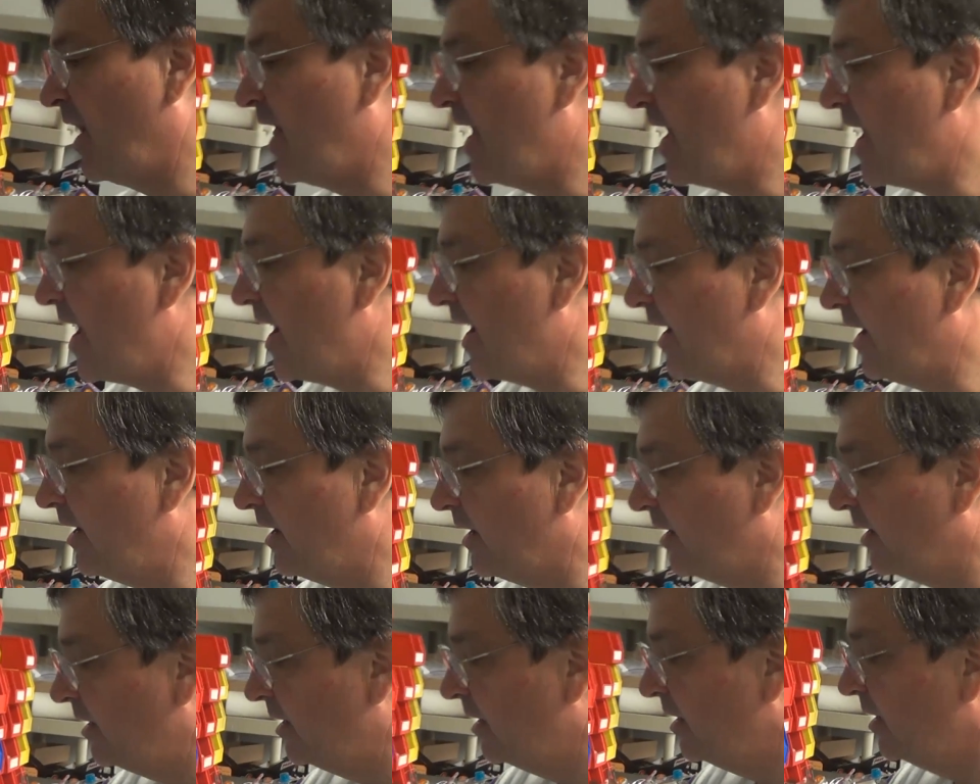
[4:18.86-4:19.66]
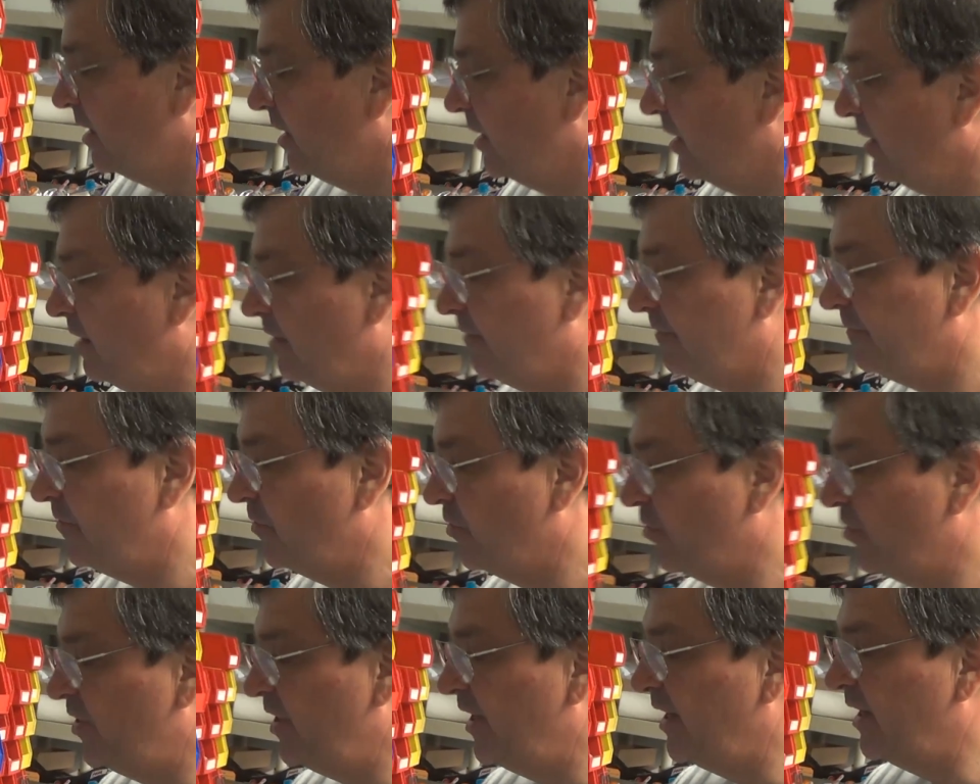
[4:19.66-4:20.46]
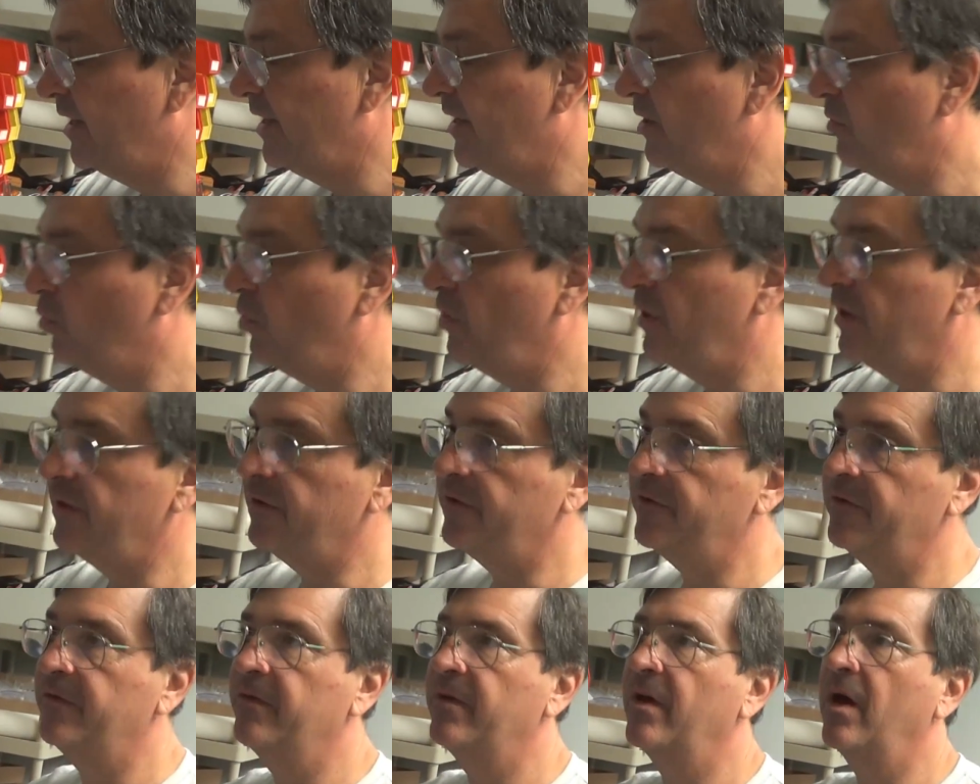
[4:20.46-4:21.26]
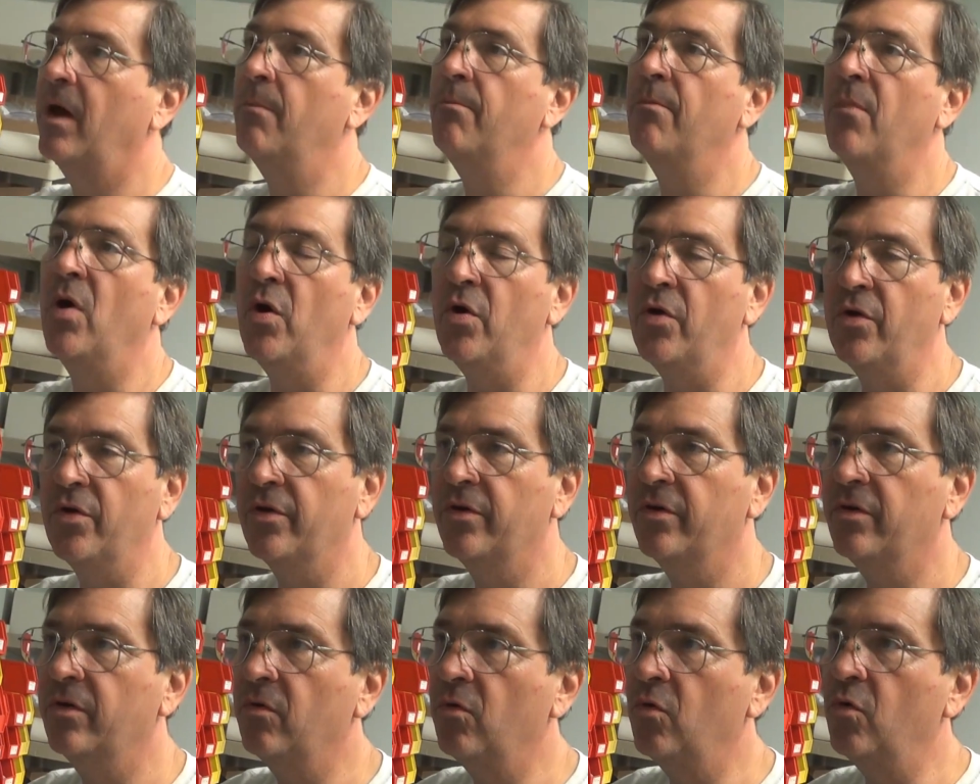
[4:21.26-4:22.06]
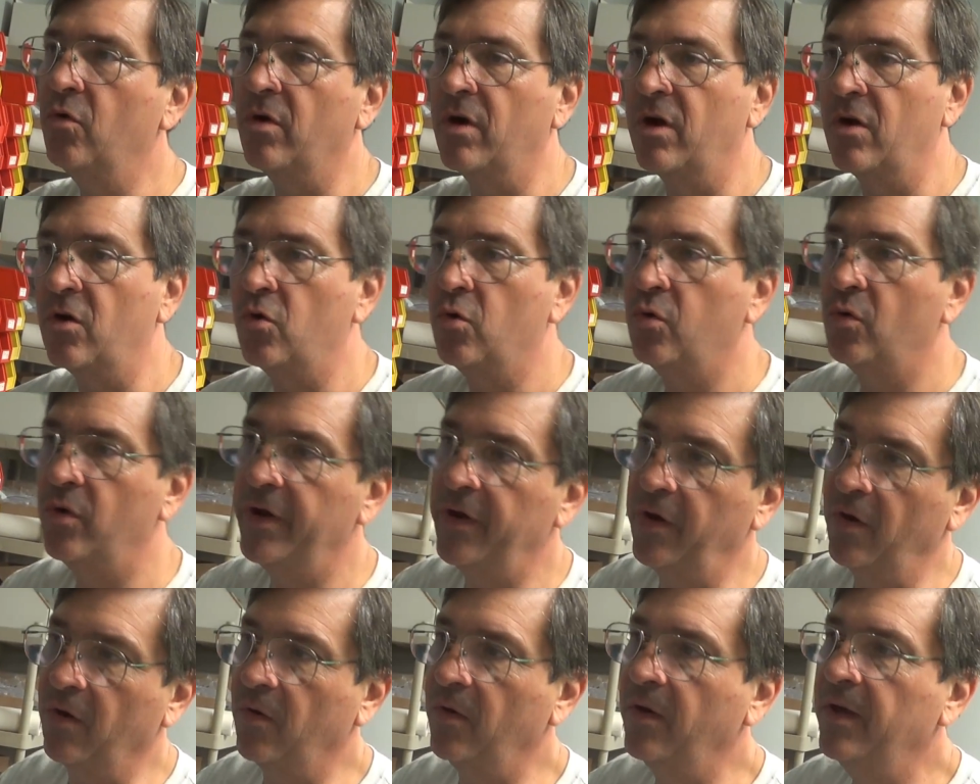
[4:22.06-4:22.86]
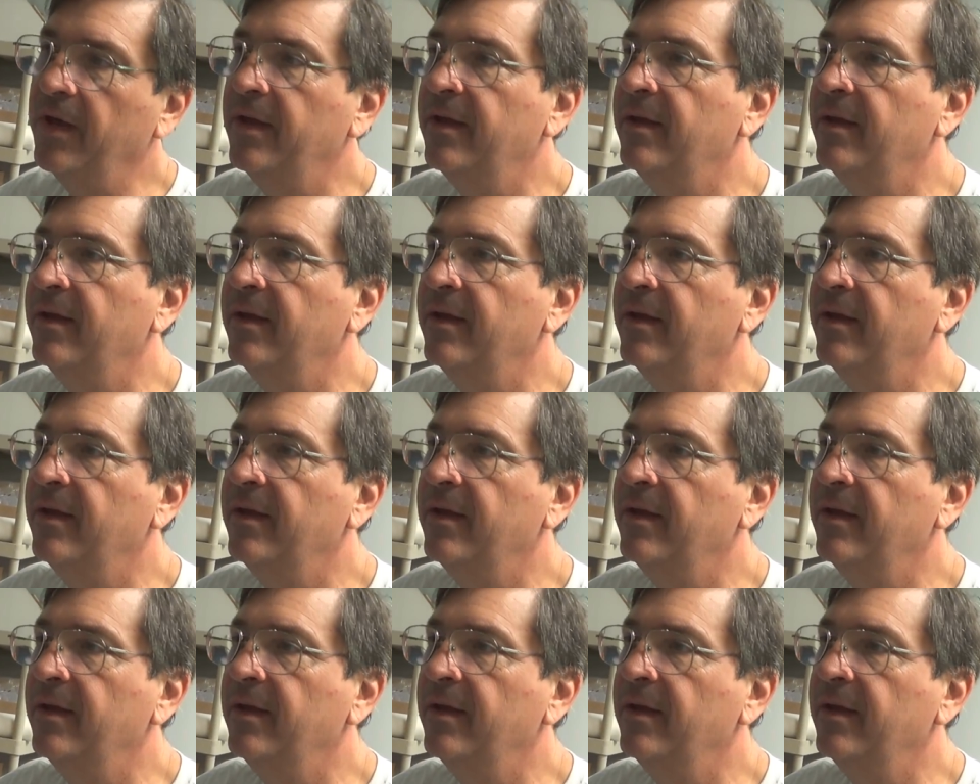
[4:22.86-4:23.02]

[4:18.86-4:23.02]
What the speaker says: lag if you're dealing with a motor or a coil,